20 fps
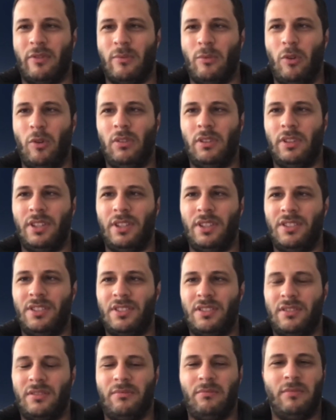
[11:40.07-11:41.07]
all
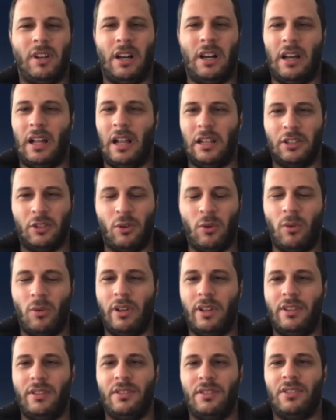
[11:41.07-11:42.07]
these
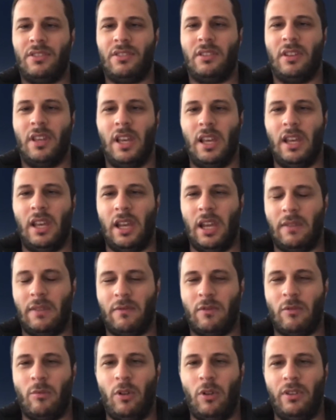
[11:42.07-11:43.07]
altcoins and
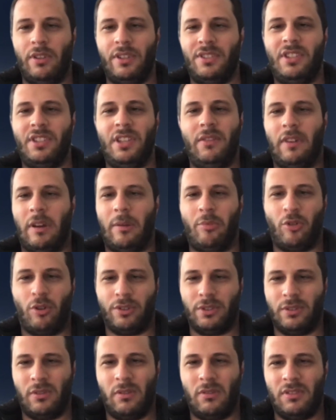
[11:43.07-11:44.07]
from all these DeFi
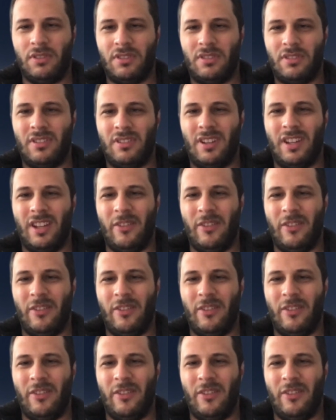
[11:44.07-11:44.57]
protocols,